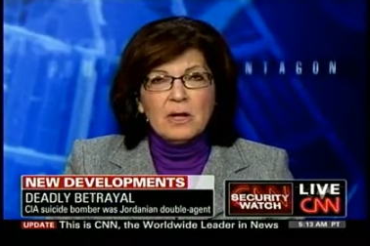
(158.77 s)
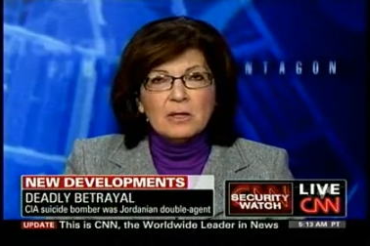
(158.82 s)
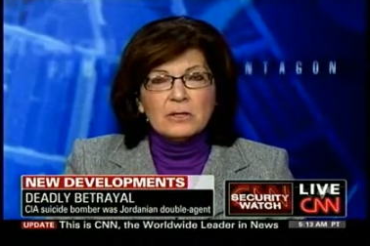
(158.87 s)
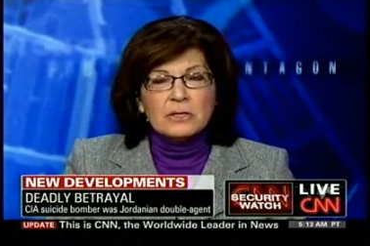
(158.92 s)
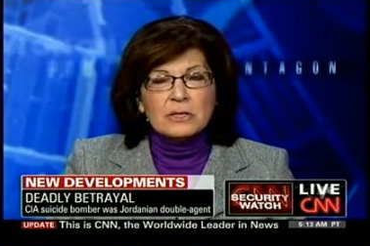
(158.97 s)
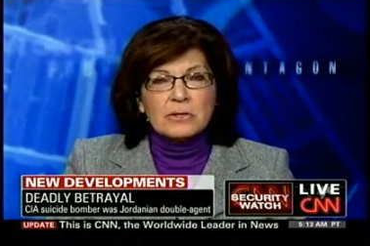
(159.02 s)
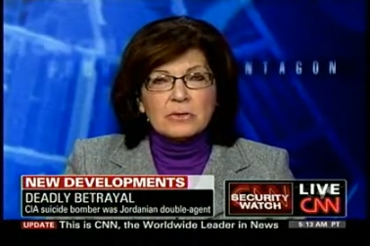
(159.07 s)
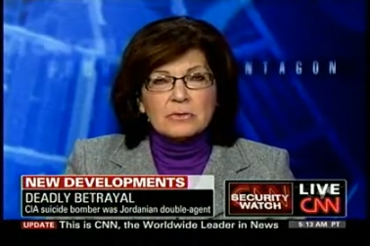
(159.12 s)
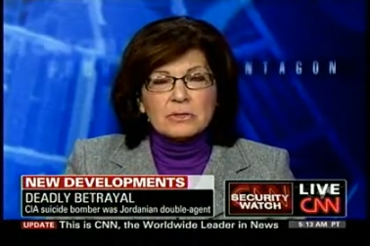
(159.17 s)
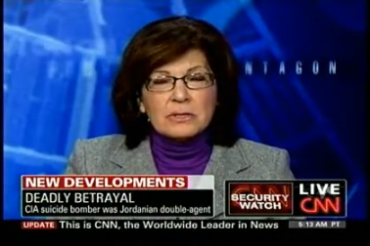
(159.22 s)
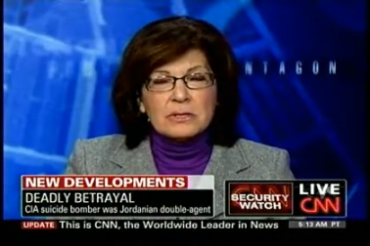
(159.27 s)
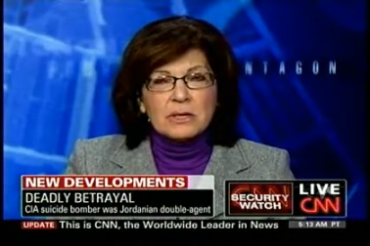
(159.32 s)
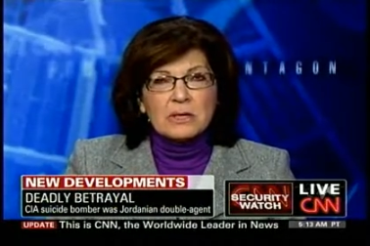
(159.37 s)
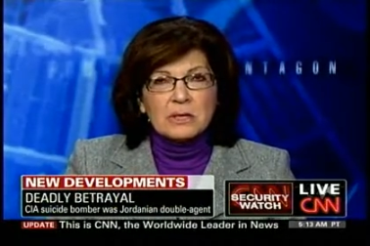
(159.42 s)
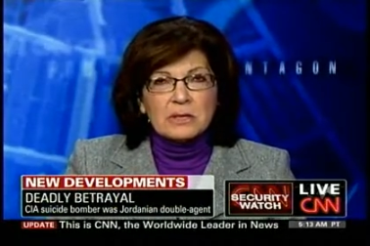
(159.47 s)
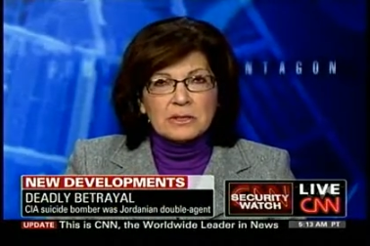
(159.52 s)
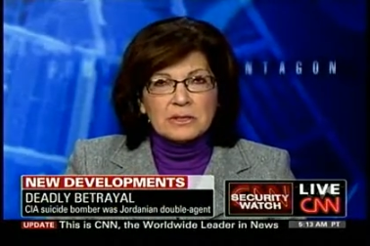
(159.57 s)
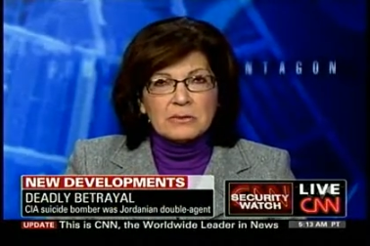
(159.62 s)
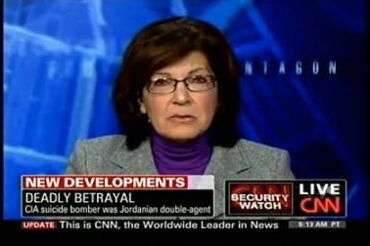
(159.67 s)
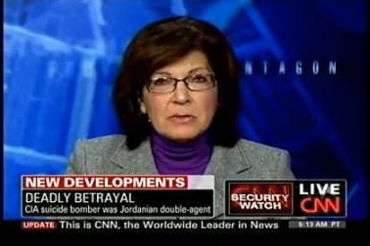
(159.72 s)
So
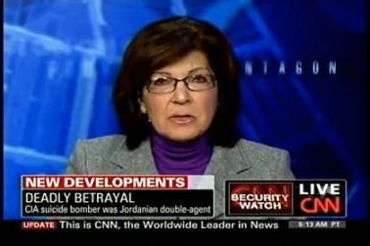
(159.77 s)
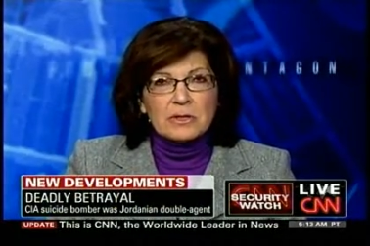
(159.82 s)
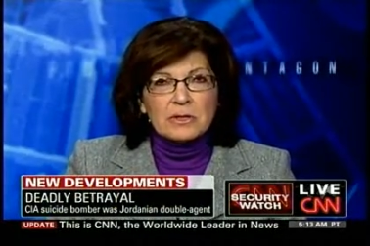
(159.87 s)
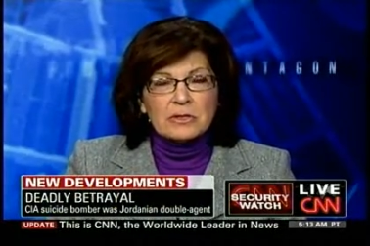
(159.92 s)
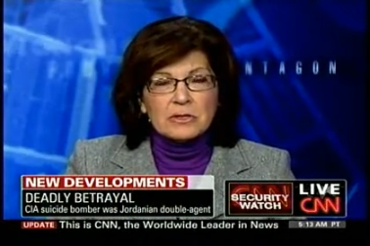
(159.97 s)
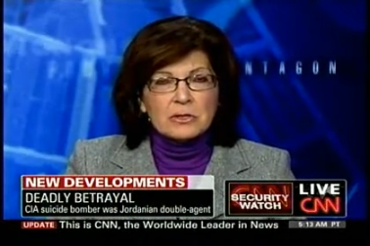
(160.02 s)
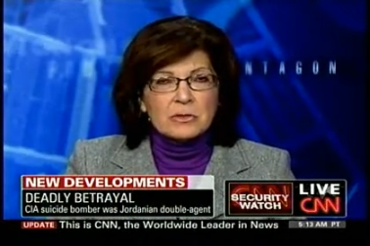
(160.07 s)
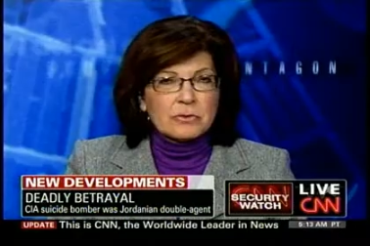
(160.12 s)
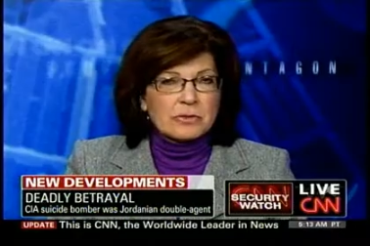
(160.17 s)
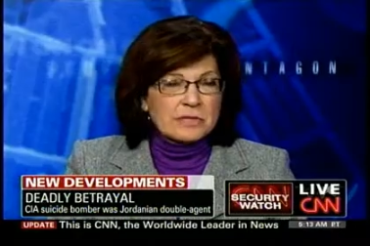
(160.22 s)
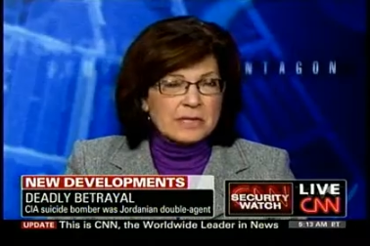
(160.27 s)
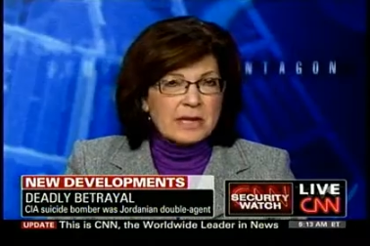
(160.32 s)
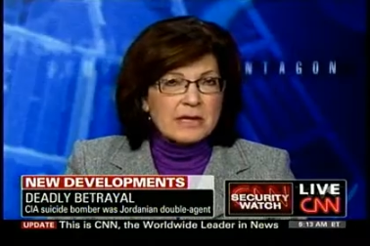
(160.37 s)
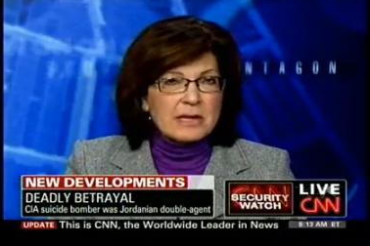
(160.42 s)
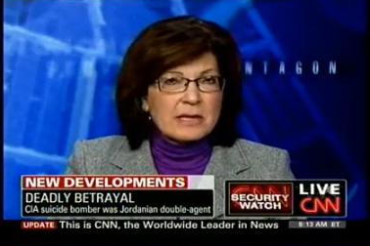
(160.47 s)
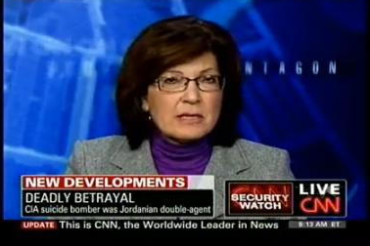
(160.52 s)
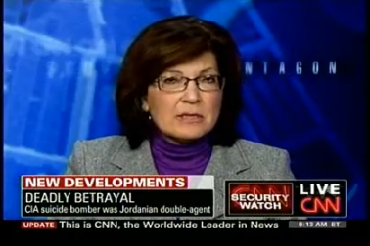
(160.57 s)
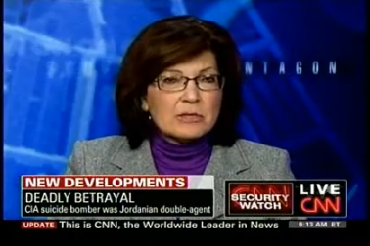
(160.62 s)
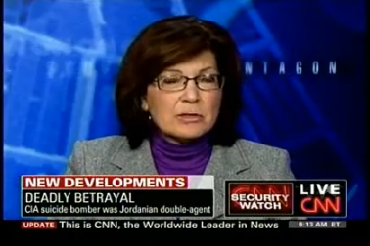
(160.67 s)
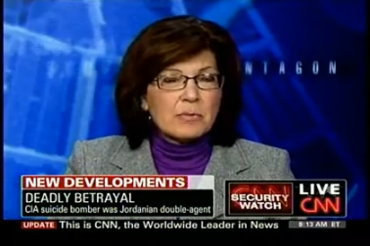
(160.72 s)
clearly, the
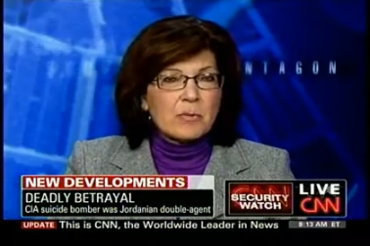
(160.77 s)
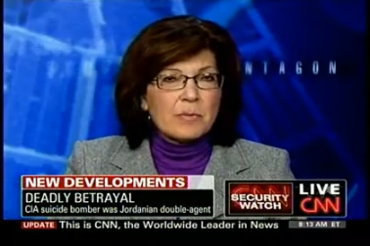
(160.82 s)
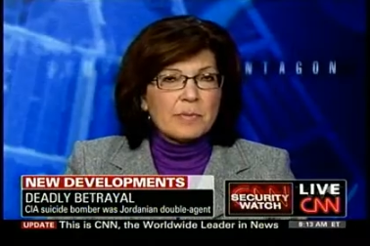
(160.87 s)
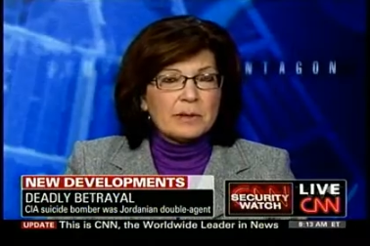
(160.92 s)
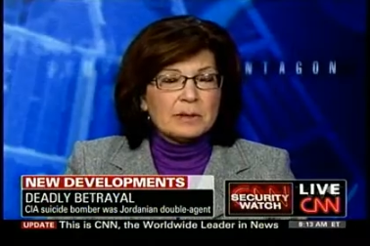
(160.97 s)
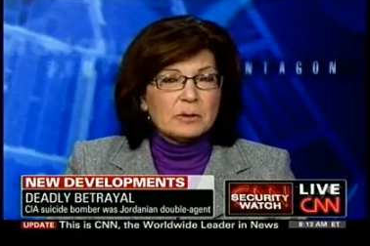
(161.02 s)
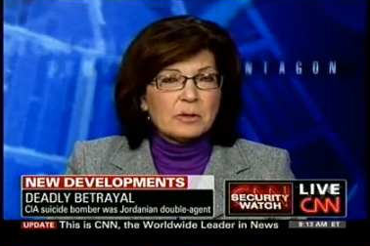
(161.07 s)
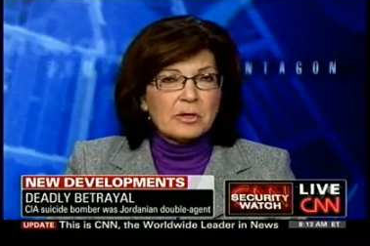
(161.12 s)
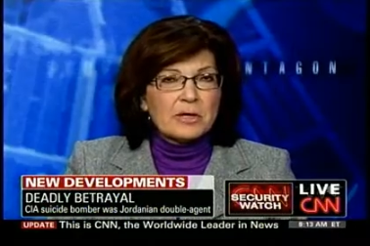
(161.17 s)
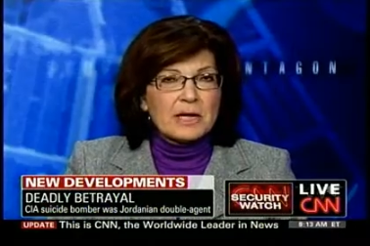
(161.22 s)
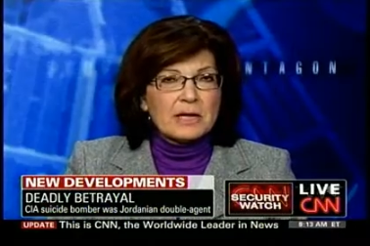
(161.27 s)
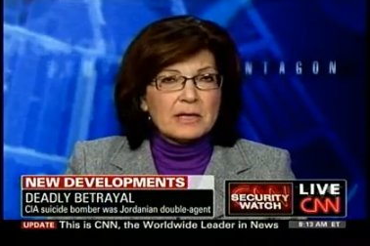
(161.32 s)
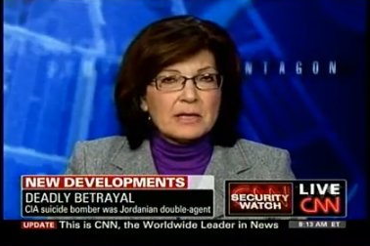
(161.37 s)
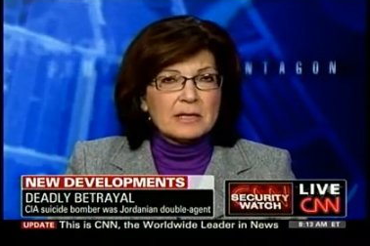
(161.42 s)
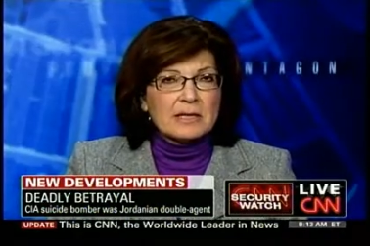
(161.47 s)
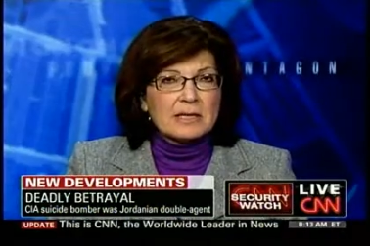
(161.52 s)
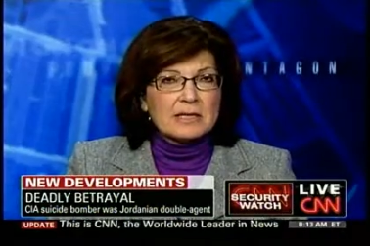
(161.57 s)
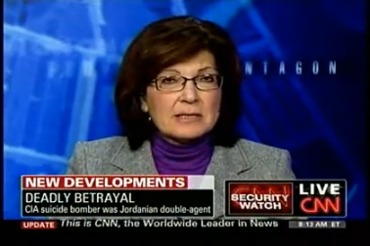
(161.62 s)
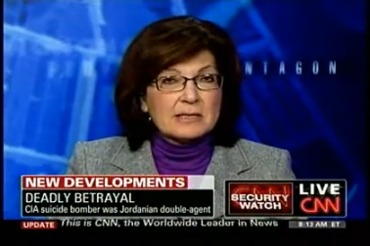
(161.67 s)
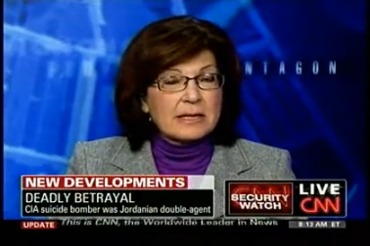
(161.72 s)
Jordanians will be looking
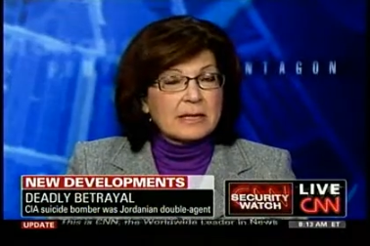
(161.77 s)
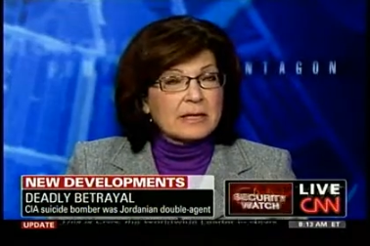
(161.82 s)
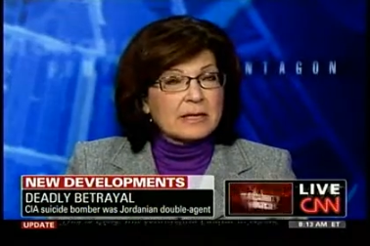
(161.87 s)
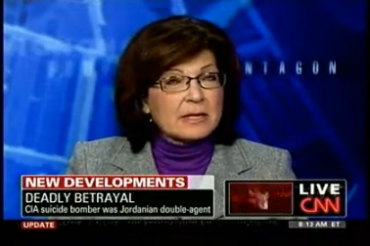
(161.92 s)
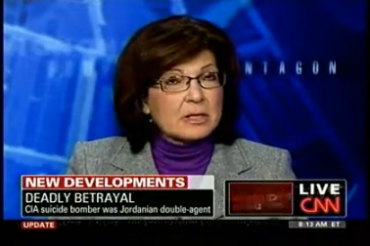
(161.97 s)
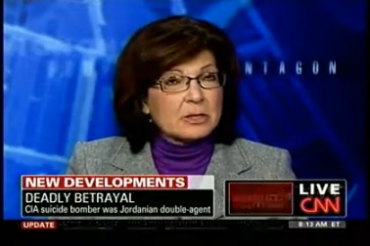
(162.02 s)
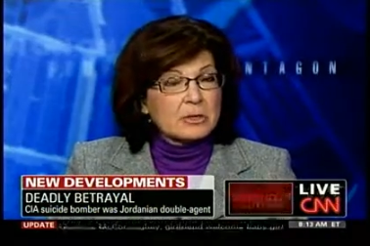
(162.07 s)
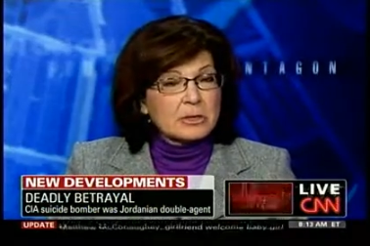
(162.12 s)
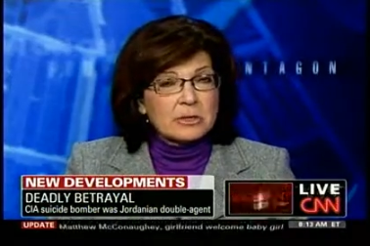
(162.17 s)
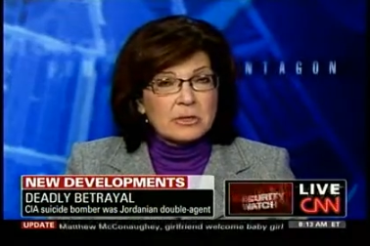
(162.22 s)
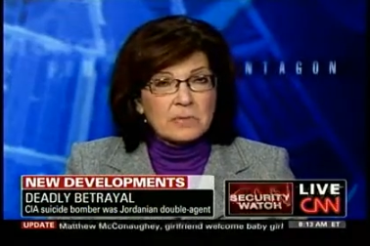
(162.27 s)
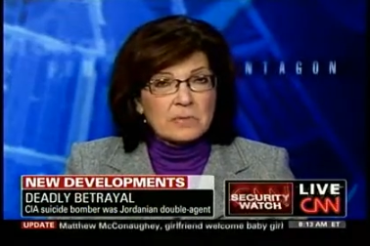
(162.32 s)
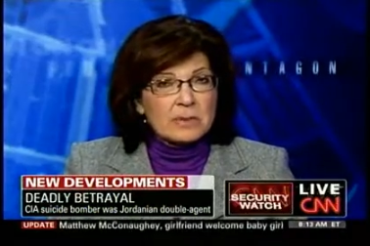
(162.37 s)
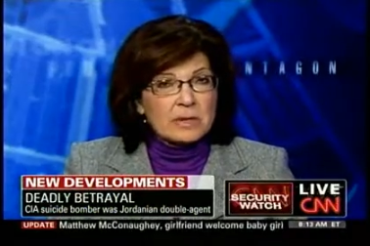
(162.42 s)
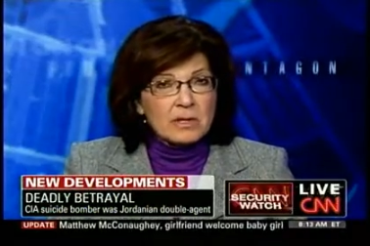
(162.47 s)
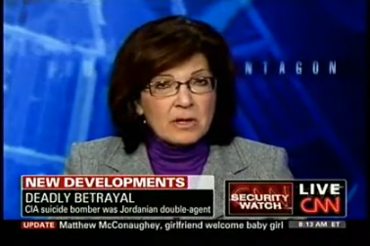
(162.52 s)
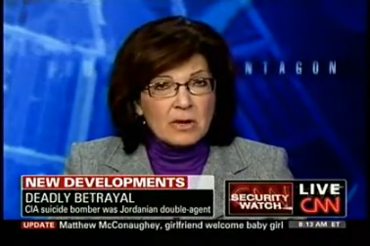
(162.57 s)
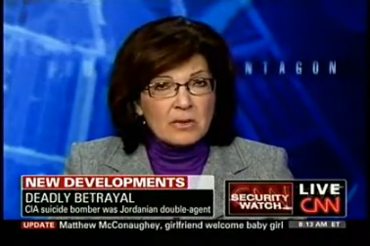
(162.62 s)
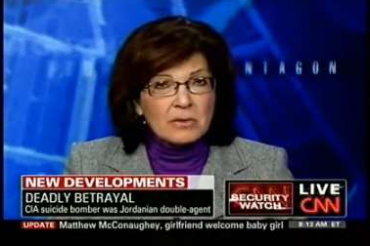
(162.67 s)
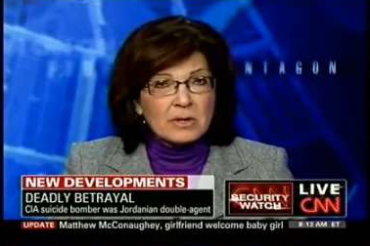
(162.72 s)
at this, and it should be
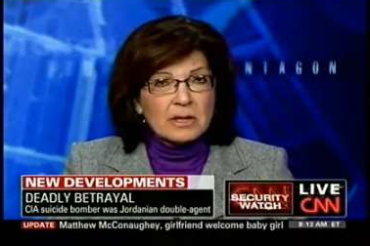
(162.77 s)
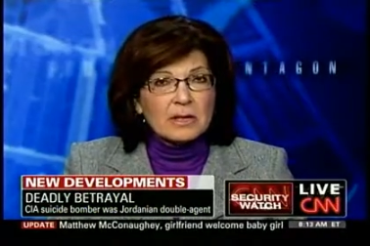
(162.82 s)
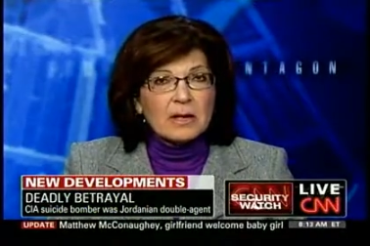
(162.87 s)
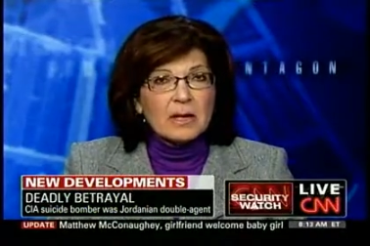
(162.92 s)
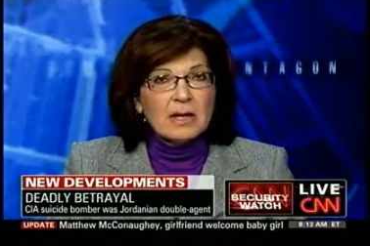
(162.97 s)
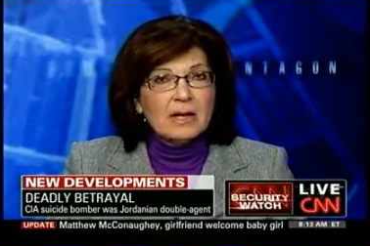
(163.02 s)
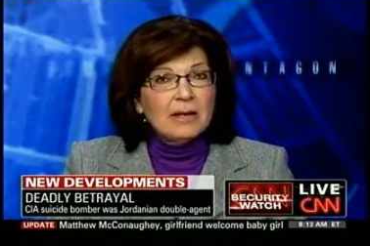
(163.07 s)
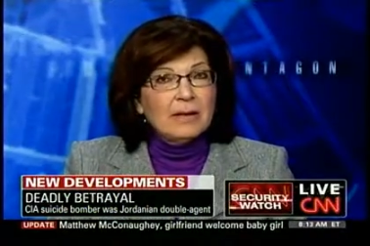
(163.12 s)
noted